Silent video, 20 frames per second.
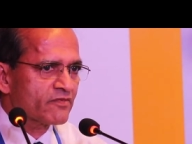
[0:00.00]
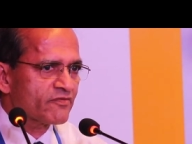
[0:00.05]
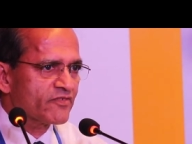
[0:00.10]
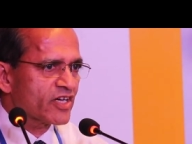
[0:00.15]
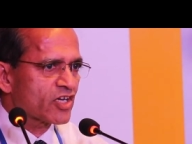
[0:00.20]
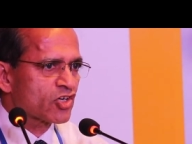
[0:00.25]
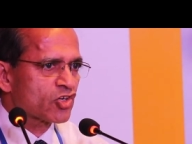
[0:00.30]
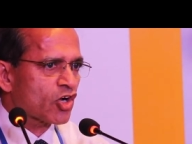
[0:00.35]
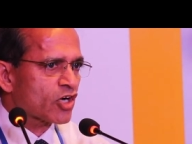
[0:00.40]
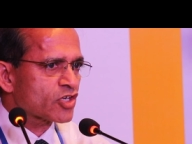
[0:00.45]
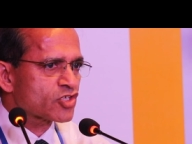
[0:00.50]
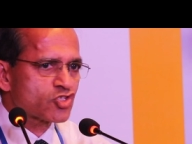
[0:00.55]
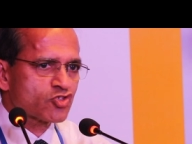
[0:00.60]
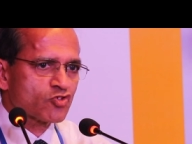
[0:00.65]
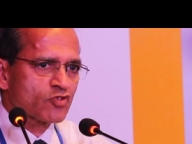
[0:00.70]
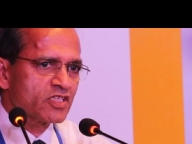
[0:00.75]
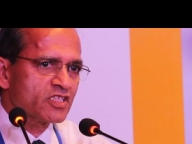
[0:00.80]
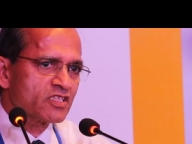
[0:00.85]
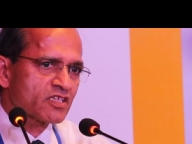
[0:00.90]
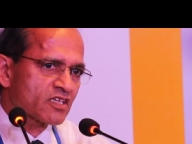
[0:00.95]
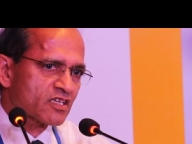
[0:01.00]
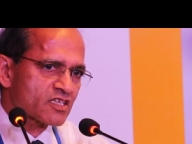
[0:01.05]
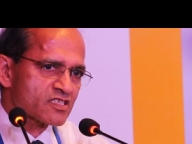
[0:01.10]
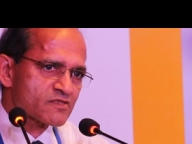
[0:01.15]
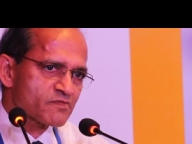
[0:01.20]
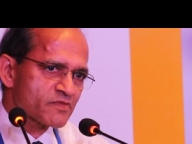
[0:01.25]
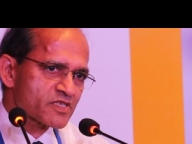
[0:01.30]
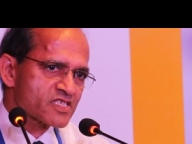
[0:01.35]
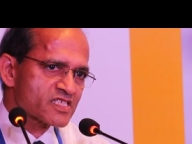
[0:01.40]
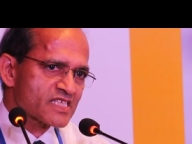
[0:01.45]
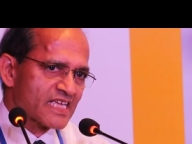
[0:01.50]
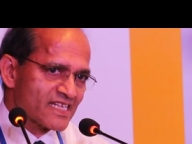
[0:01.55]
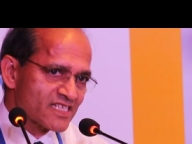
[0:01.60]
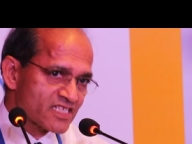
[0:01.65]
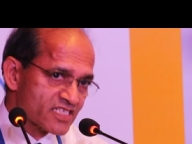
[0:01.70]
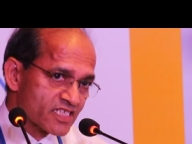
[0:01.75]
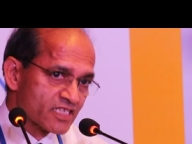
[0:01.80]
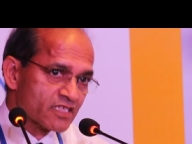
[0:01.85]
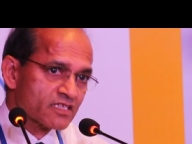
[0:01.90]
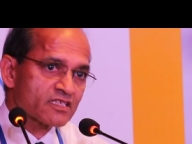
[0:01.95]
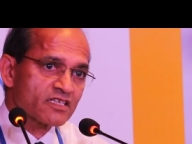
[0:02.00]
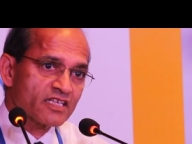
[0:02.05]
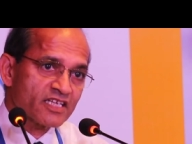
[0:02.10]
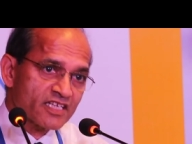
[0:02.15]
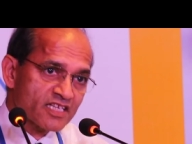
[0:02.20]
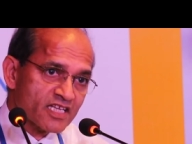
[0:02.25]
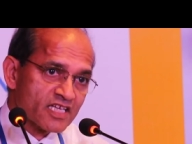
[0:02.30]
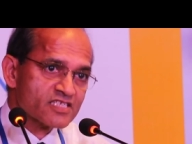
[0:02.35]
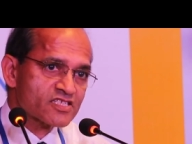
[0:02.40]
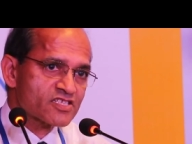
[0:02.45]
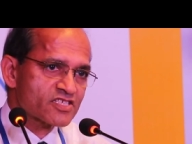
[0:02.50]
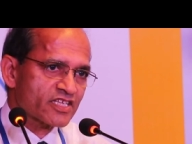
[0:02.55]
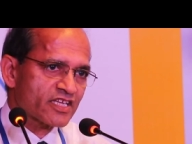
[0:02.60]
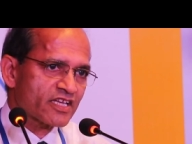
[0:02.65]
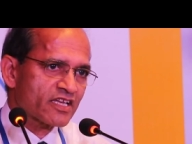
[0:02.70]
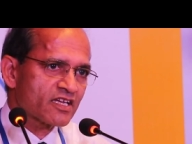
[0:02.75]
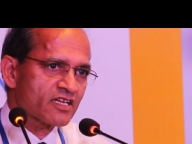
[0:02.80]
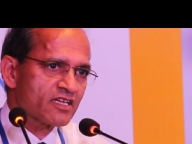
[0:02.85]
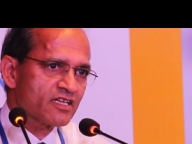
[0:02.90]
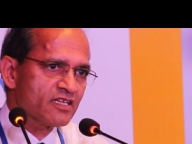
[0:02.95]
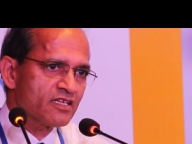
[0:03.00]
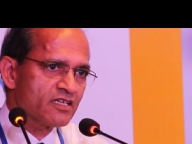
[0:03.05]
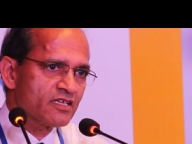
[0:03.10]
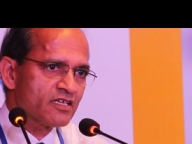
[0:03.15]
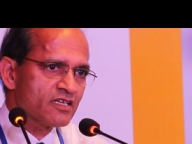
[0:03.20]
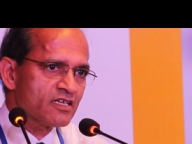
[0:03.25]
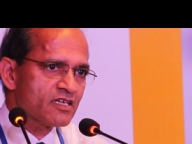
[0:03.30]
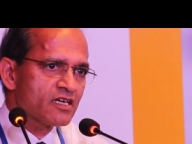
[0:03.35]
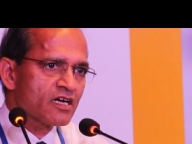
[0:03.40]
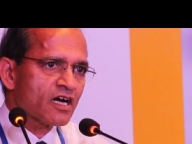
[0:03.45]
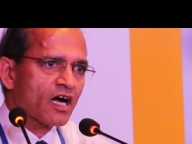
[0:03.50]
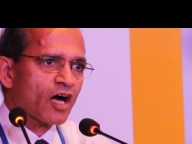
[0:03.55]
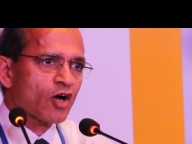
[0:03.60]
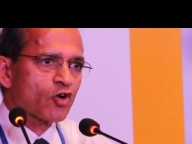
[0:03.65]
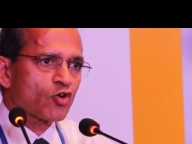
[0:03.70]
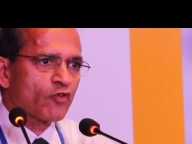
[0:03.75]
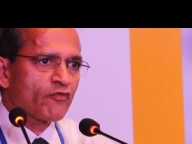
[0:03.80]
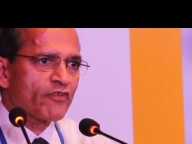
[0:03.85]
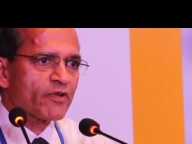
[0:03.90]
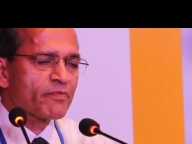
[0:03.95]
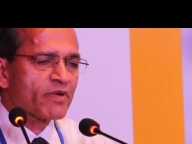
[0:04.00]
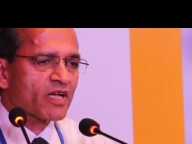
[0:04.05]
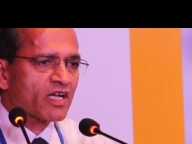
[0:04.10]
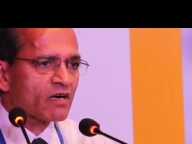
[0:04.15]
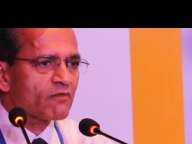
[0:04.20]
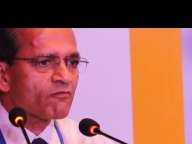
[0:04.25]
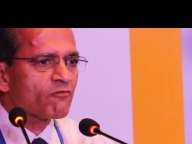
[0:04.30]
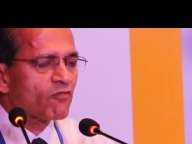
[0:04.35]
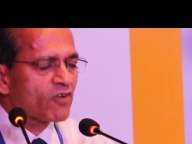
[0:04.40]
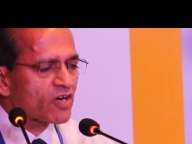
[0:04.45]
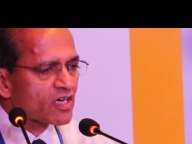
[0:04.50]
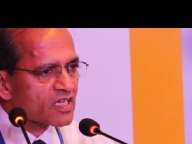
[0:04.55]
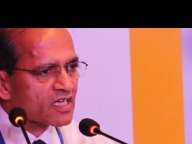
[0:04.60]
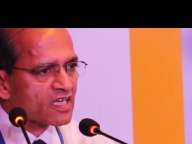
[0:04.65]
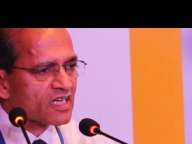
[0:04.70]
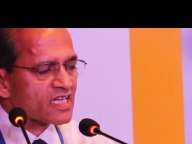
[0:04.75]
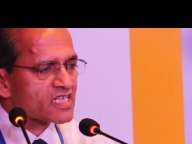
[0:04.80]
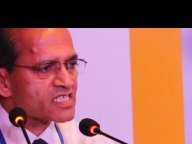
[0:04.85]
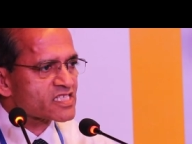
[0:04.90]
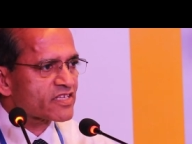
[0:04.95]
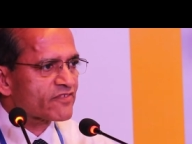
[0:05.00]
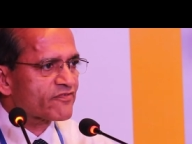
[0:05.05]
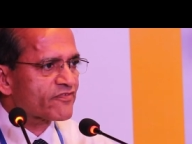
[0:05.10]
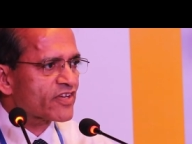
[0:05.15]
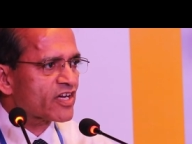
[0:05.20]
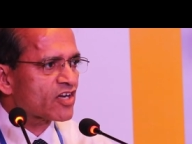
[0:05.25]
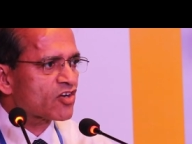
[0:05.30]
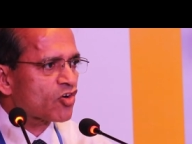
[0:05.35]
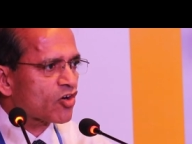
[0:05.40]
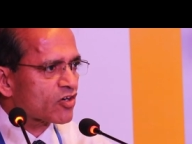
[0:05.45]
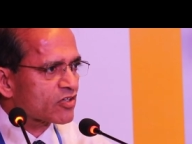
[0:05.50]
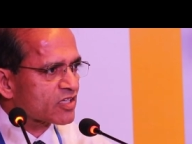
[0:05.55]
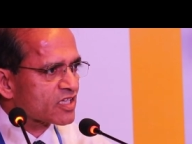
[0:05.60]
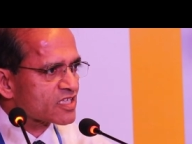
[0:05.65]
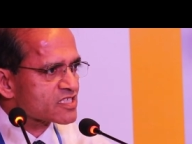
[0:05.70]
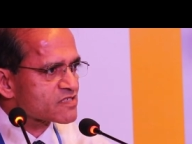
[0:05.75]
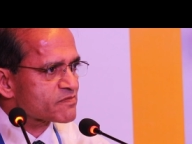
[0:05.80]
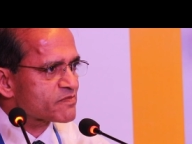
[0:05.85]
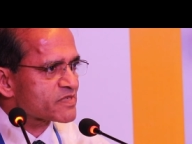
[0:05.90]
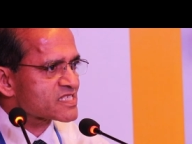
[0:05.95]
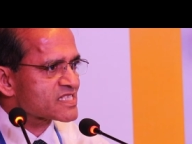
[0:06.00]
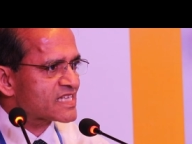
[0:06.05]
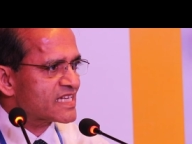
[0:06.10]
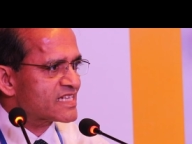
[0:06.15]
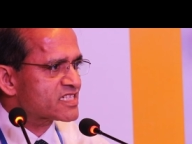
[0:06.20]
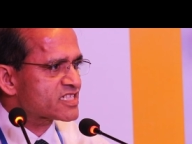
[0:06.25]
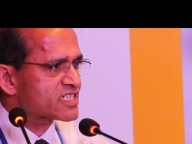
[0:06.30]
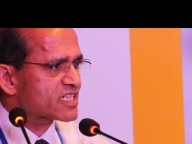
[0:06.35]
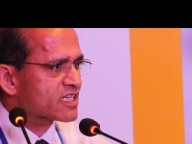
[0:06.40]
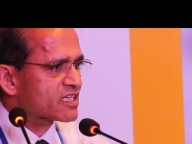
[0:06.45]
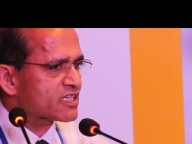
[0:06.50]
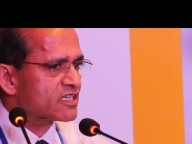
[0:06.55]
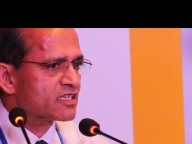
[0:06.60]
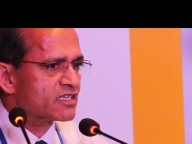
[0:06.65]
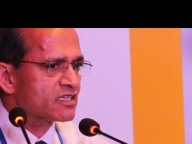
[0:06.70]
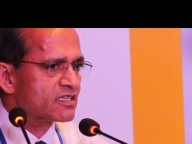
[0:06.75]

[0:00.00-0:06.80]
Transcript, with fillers: We are not truly the customer-centric industry. How do we become world-class if we are not customer-centric?